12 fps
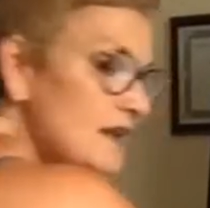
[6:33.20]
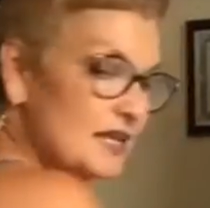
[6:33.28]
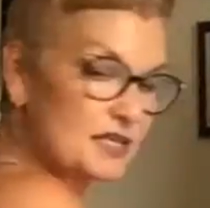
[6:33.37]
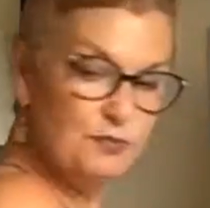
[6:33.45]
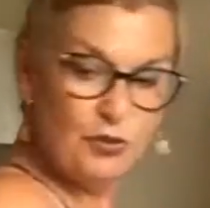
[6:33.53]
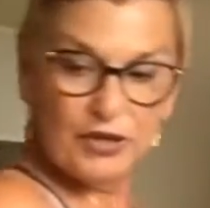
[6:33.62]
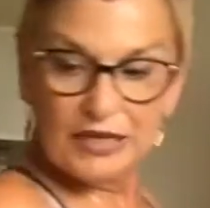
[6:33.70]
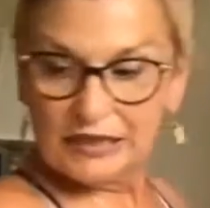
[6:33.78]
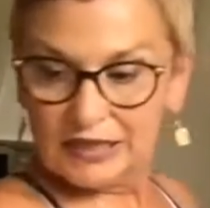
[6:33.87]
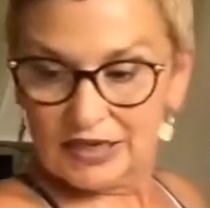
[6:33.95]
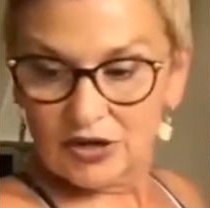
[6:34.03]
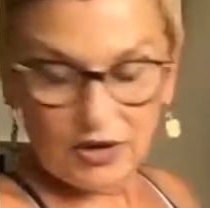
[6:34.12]
it's pretty
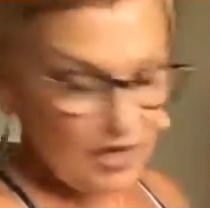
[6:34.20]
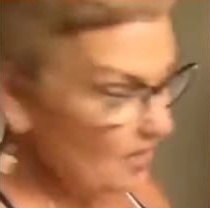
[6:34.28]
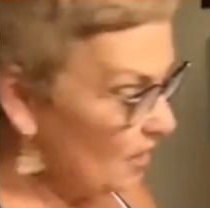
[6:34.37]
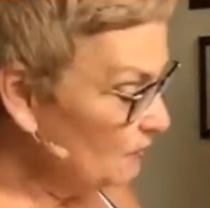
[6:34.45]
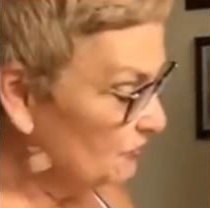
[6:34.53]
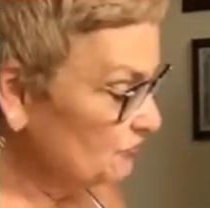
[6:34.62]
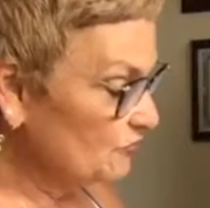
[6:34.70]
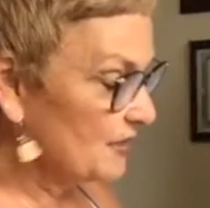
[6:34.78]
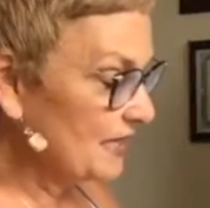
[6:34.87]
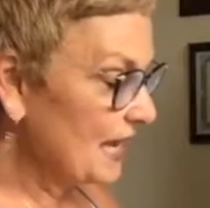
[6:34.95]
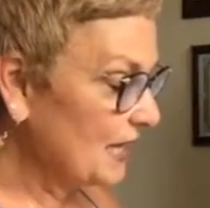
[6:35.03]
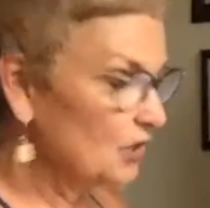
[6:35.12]
clear it comes from the
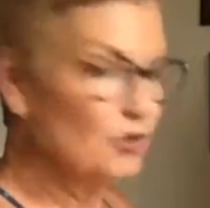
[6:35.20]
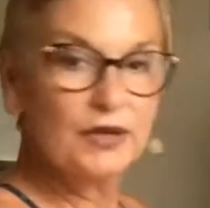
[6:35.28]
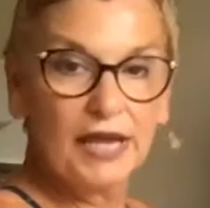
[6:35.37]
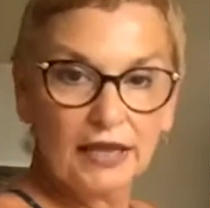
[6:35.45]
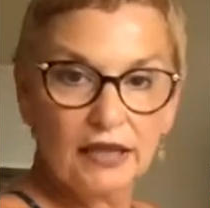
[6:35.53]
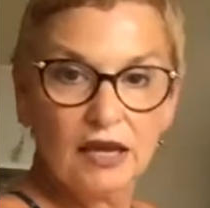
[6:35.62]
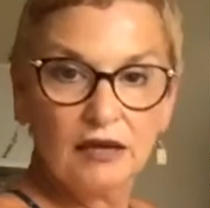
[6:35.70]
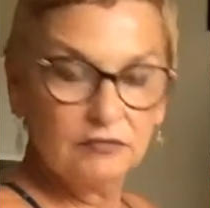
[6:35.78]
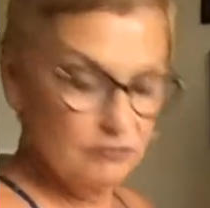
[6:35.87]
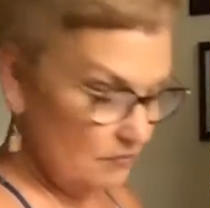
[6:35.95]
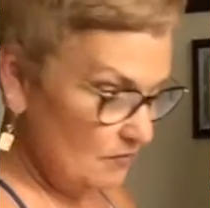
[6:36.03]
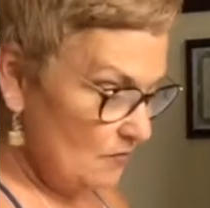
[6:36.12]
Gallionella
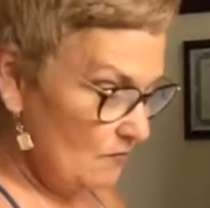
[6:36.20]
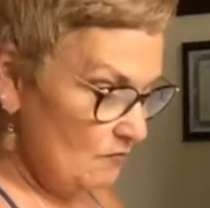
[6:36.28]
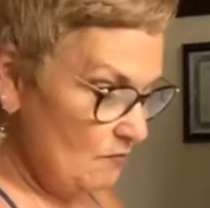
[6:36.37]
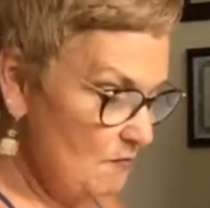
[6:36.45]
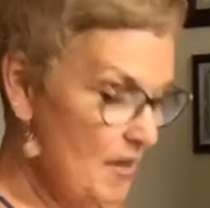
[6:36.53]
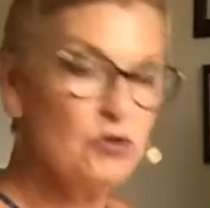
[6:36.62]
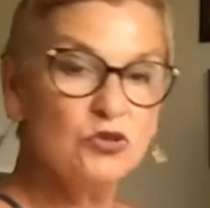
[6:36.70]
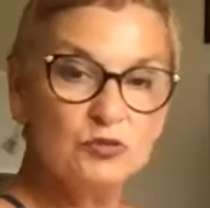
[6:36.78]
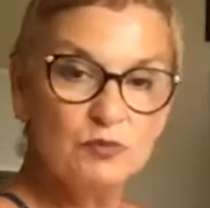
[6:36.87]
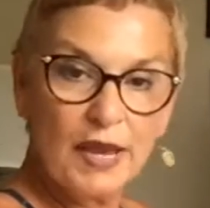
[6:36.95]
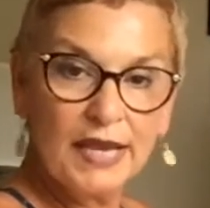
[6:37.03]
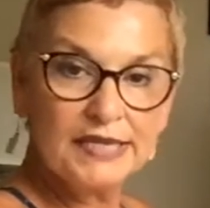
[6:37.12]

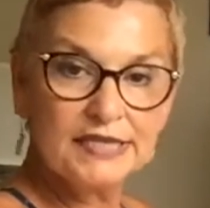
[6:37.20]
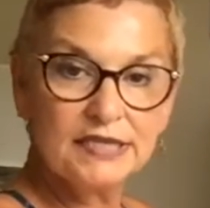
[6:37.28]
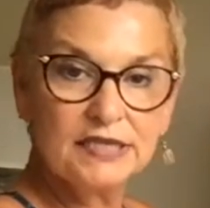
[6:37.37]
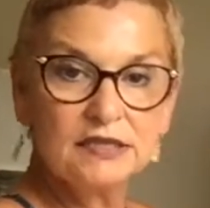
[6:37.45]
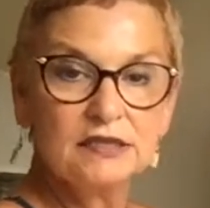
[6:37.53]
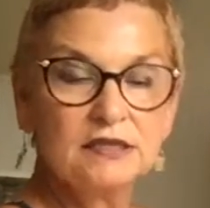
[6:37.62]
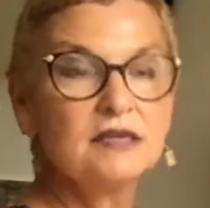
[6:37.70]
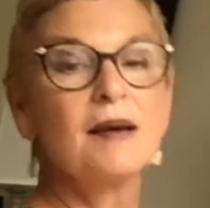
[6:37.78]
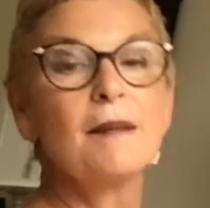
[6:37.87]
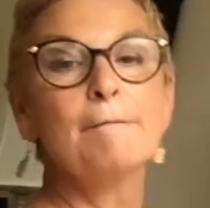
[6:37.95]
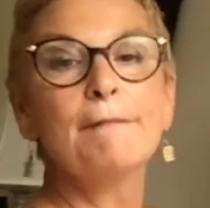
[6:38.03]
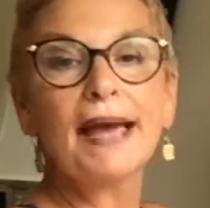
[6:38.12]
metals-based
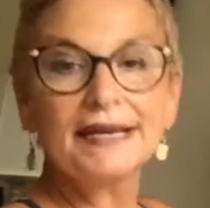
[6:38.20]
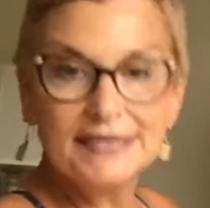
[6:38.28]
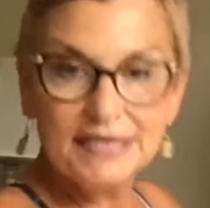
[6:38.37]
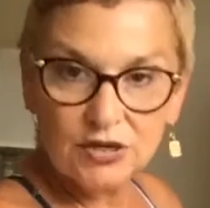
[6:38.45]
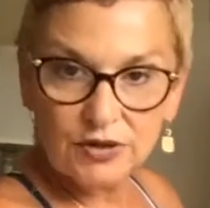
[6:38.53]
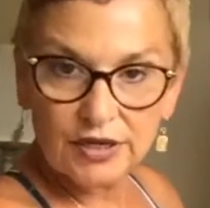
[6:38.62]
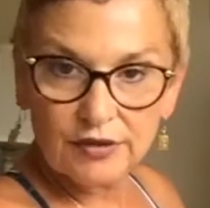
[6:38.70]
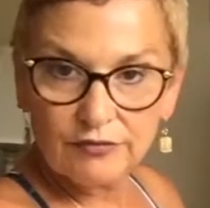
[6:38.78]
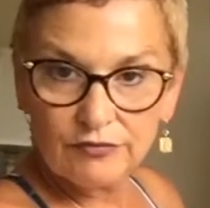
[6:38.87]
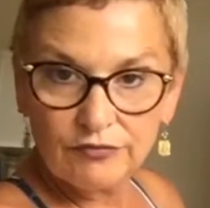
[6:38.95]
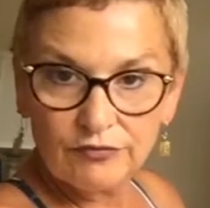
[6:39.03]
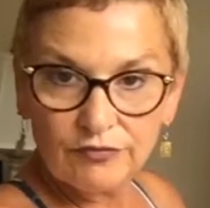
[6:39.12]
bacteria
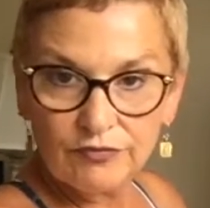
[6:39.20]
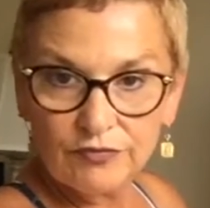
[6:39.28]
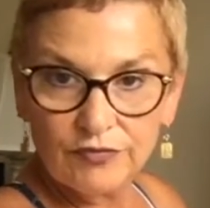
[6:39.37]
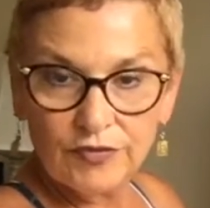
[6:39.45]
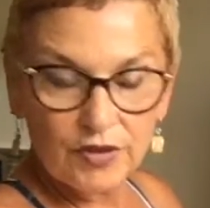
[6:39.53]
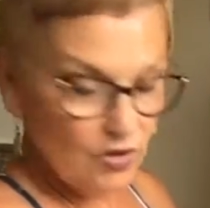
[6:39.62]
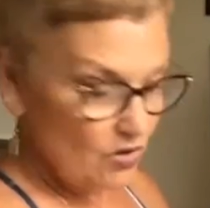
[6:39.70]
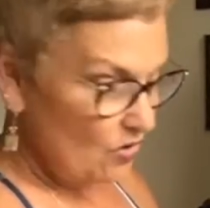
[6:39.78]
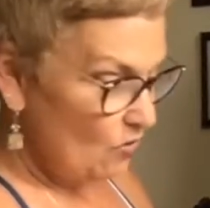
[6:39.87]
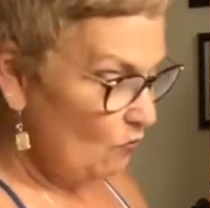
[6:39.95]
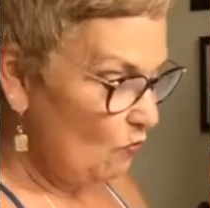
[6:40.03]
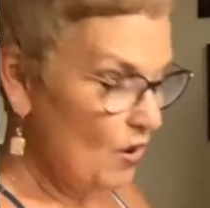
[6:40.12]

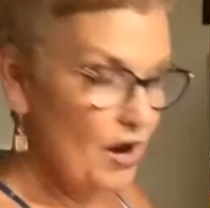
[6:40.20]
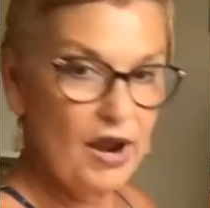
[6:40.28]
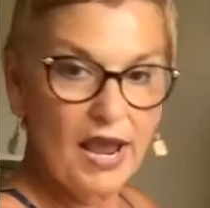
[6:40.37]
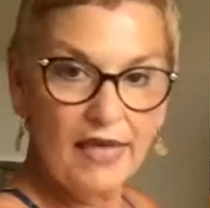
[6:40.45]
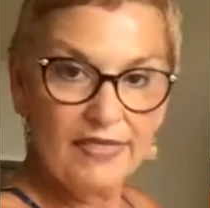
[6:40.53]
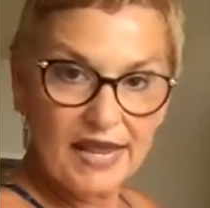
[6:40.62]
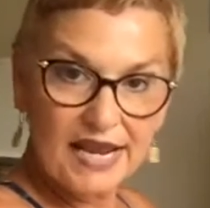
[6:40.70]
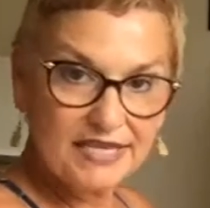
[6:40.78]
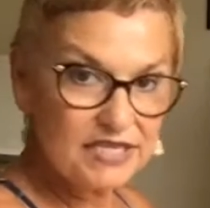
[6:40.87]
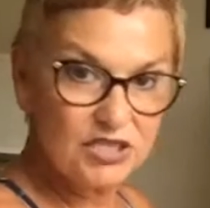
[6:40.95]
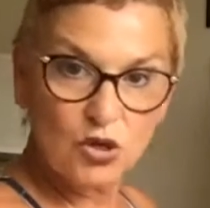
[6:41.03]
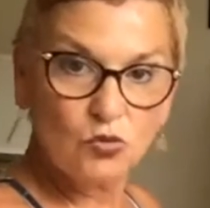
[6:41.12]
that has
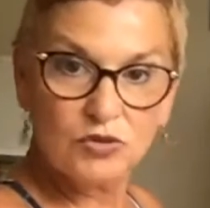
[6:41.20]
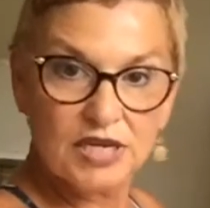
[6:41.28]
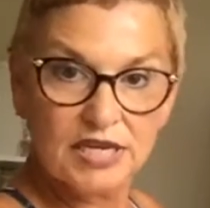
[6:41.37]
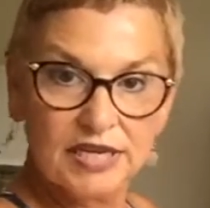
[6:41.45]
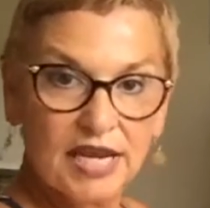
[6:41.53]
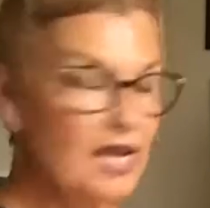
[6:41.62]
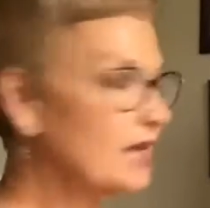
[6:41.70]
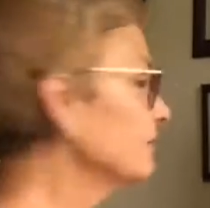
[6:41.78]
its own DNA.